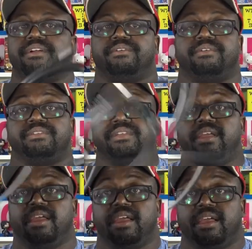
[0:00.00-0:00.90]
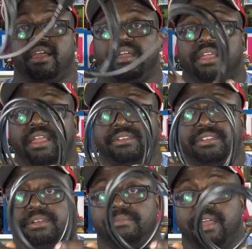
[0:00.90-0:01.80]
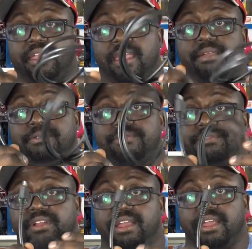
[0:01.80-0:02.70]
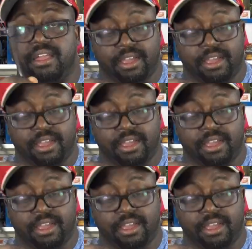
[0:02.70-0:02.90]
Of course, HDMI cable for the